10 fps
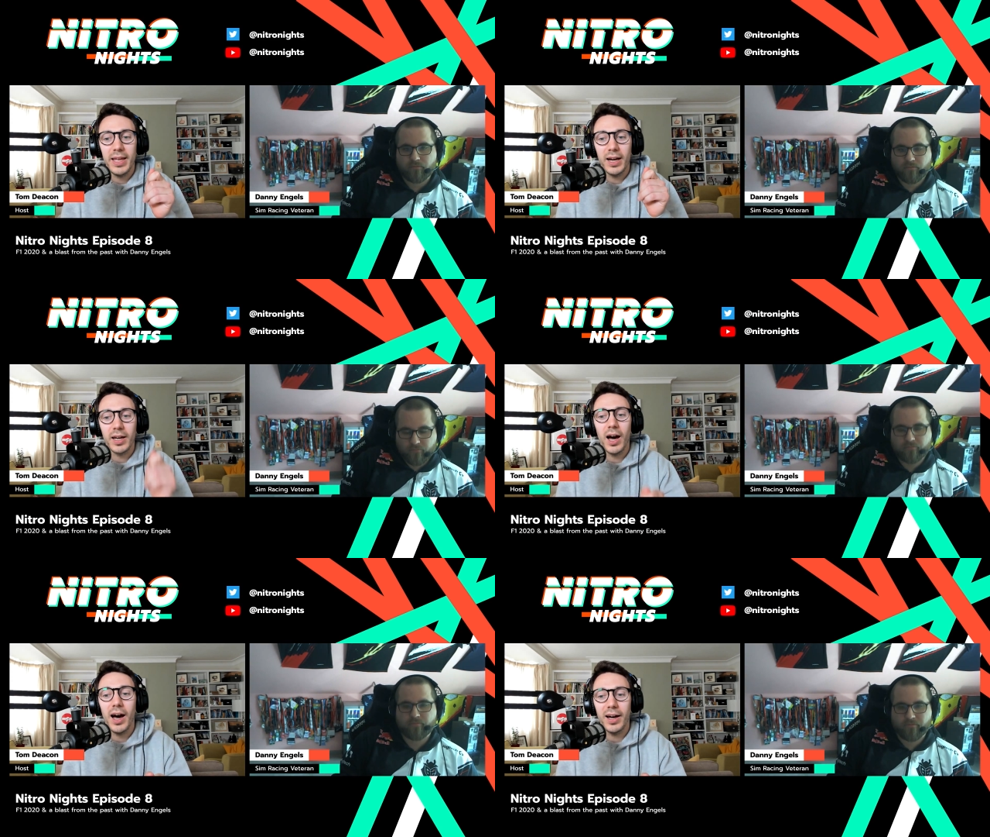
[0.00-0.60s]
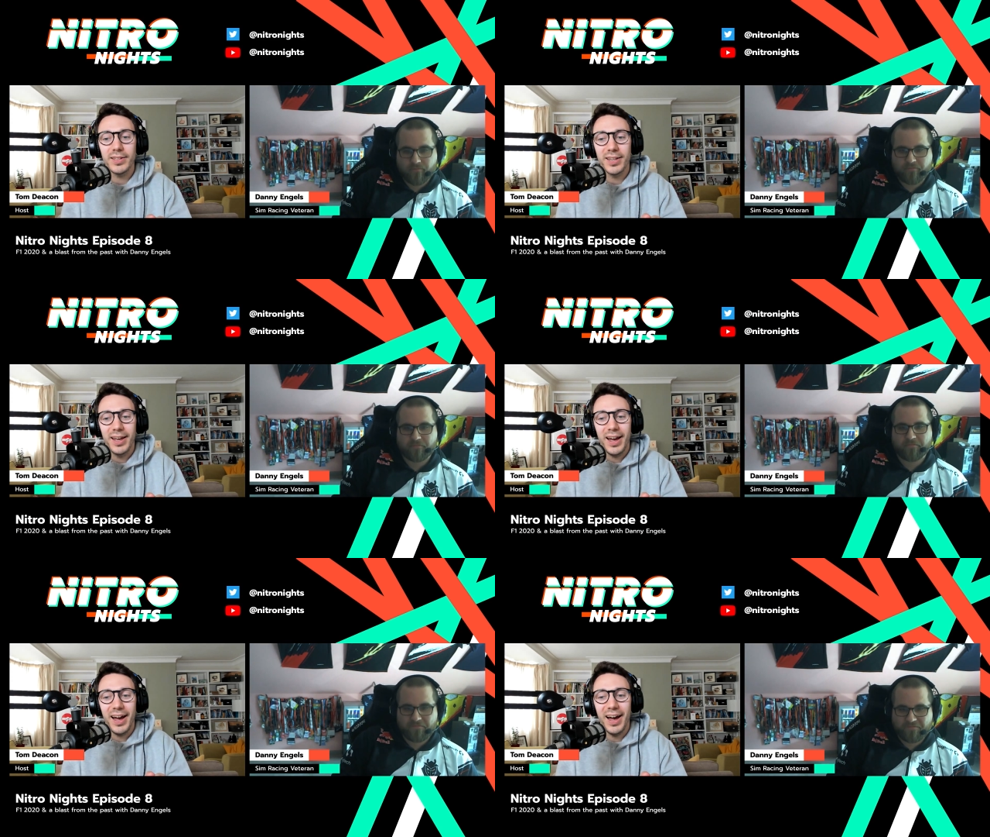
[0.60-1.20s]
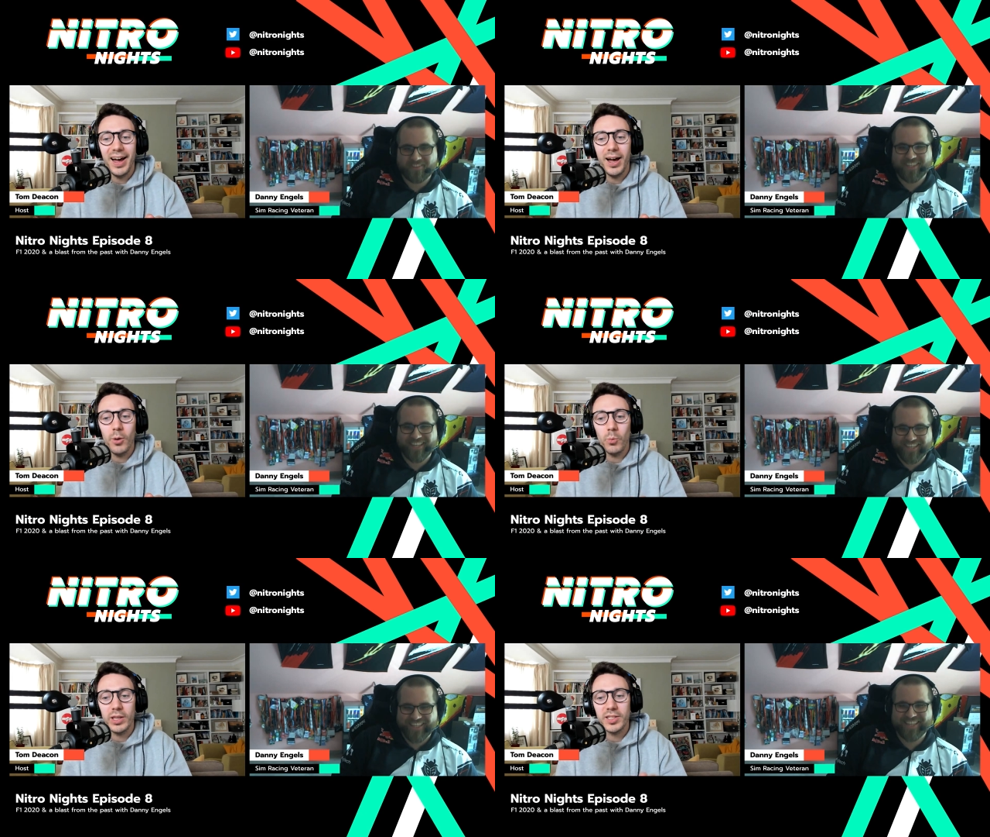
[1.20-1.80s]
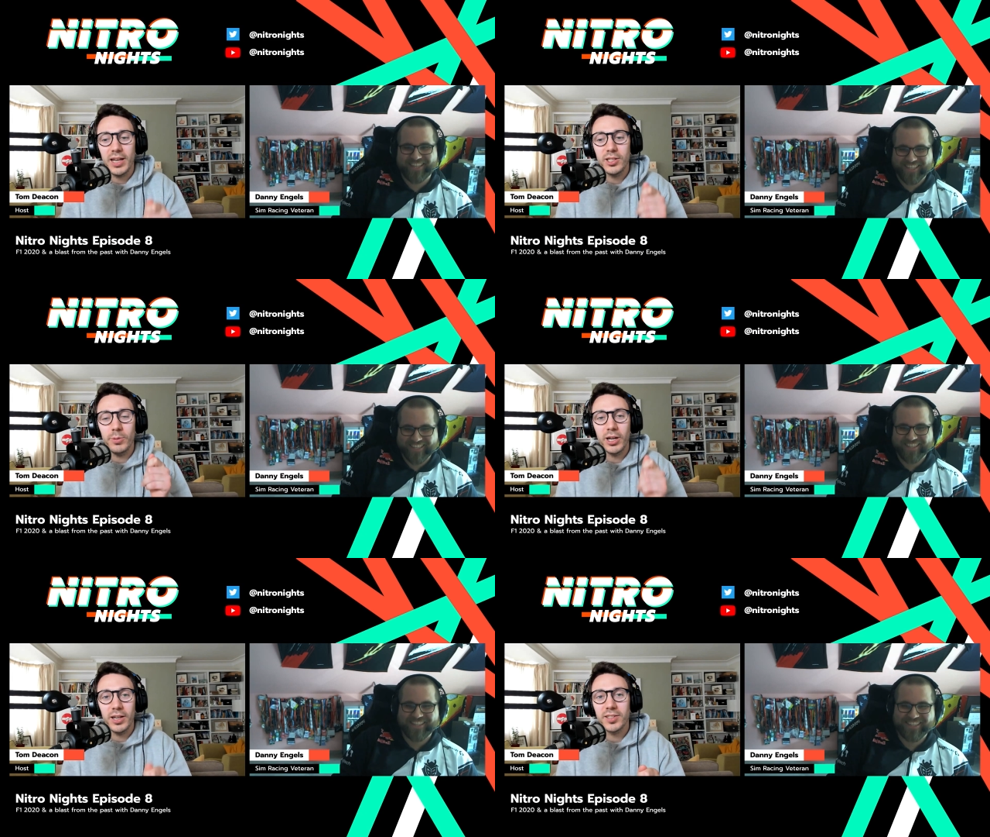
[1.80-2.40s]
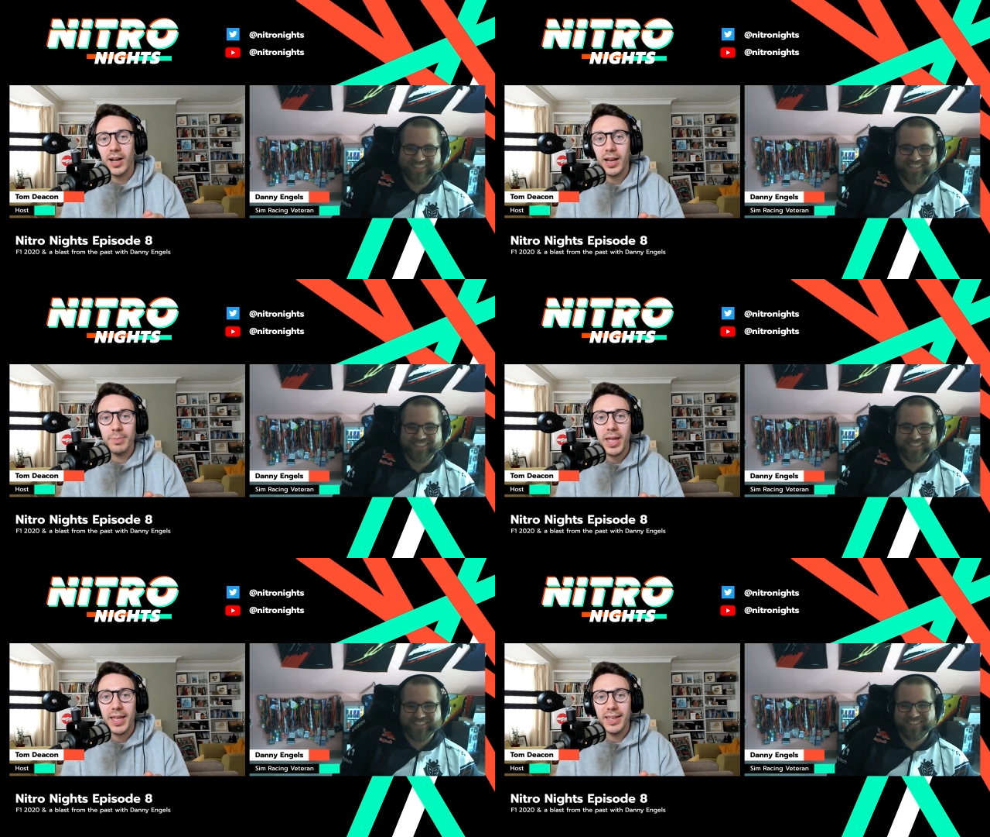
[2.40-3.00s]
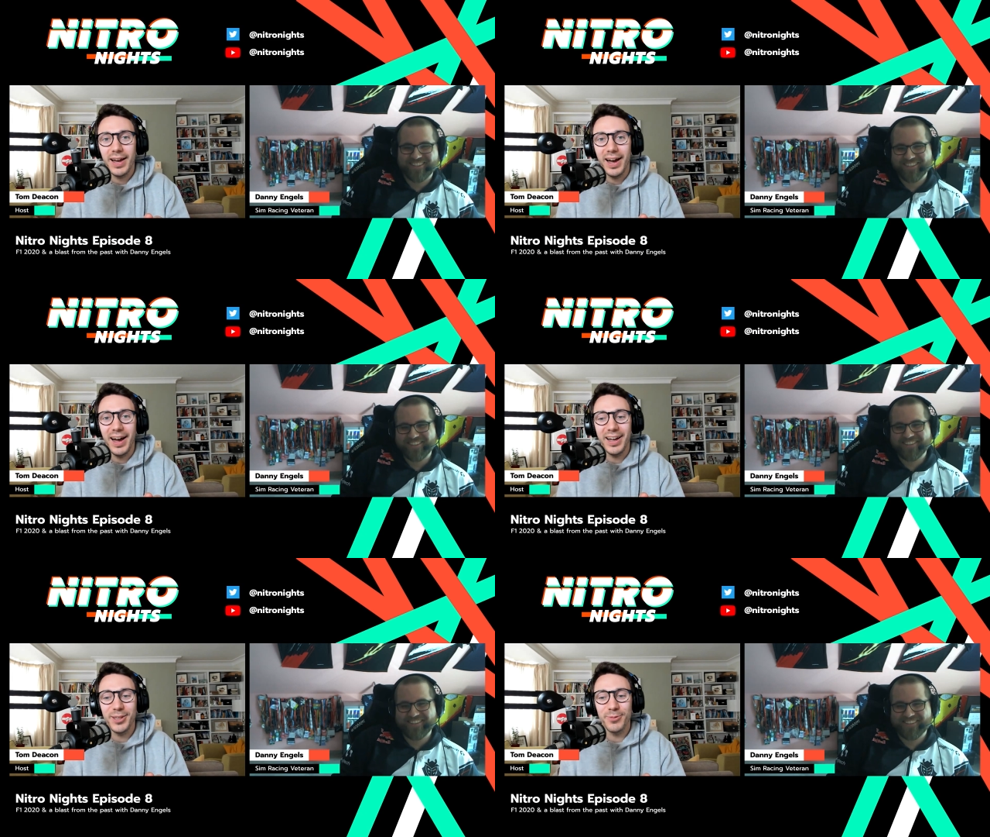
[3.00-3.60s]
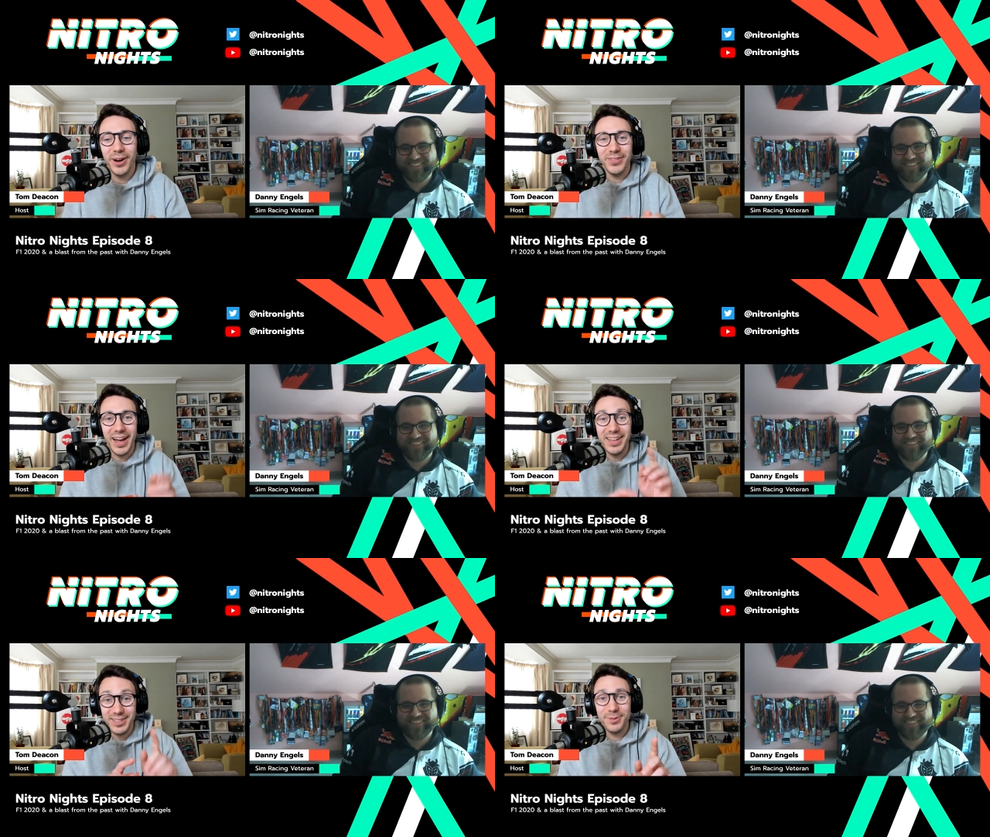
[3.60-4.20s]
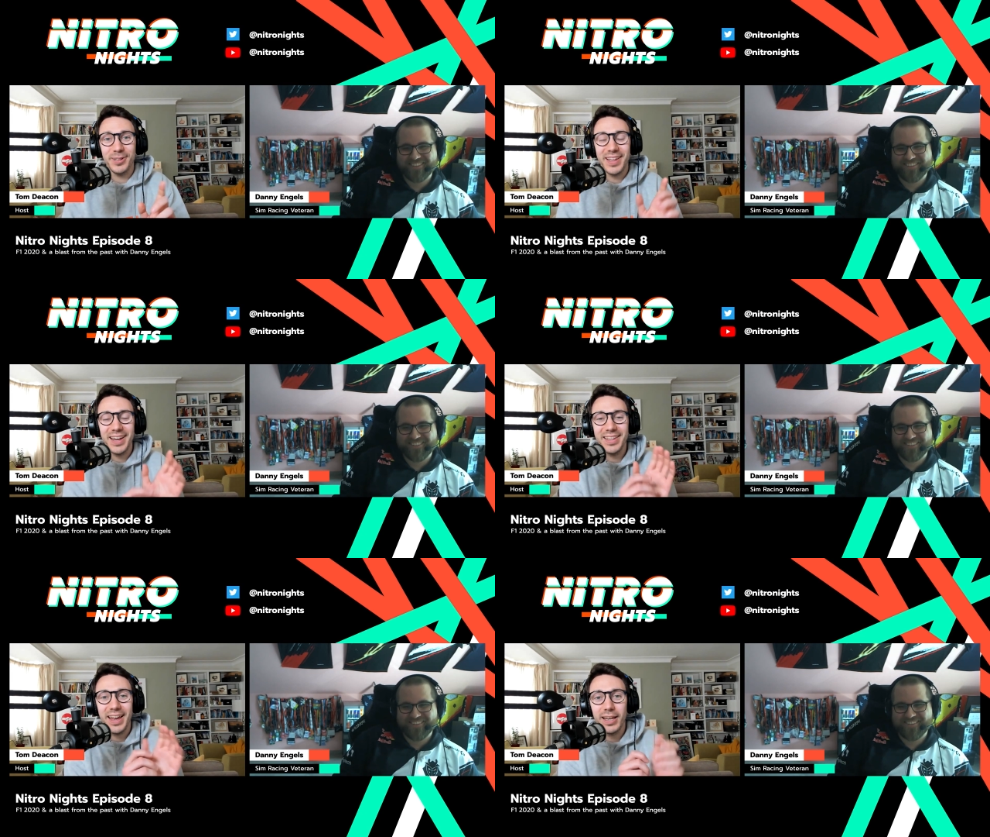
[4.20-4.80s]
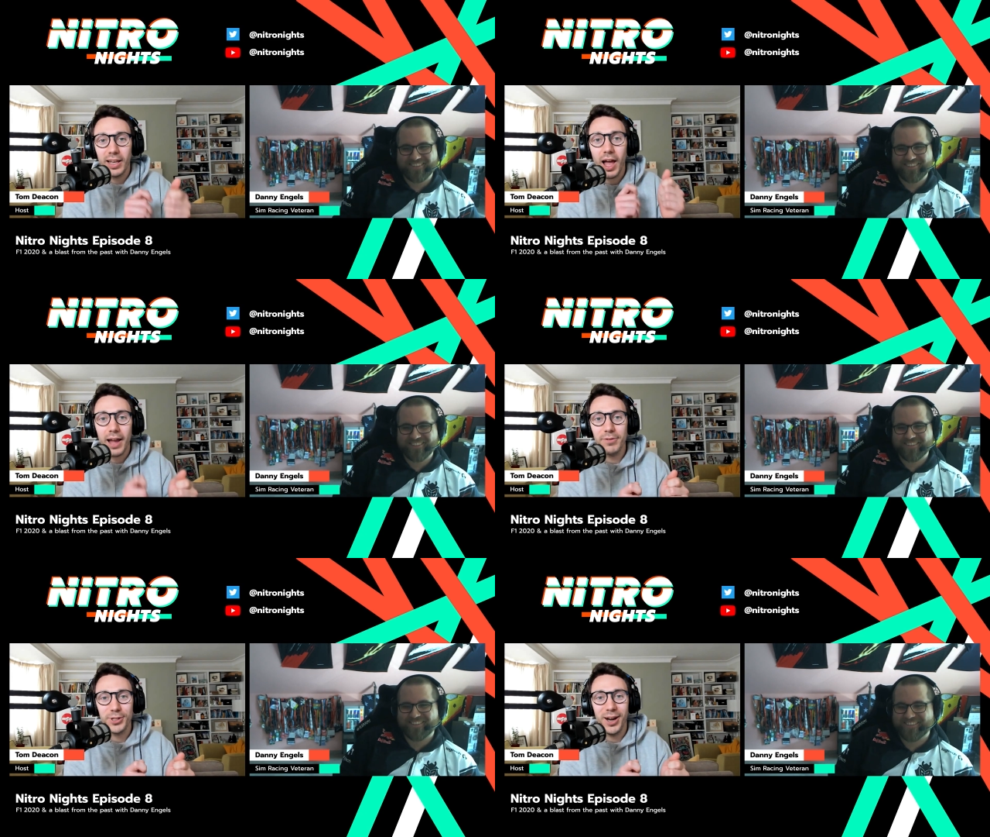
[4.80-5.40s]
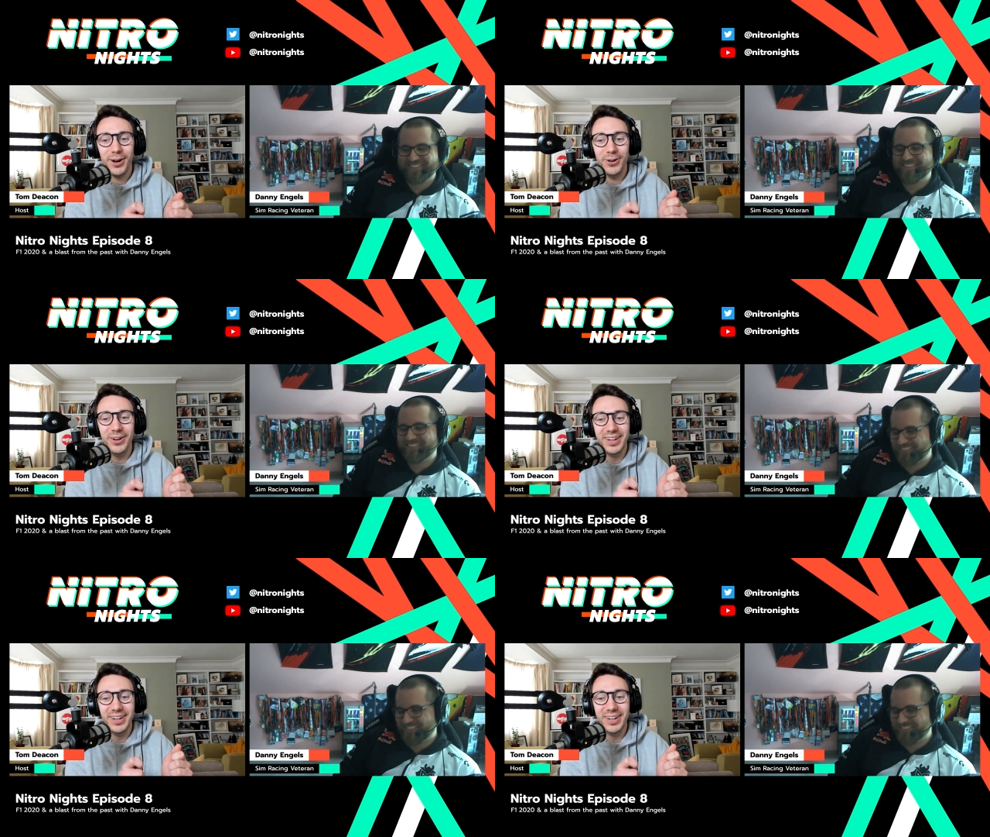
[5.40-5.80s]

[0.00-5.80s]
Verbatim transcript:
Speaker 1: me a card uh, which said you were going to sign me. Uh, you wrote that. This is what Danny did live show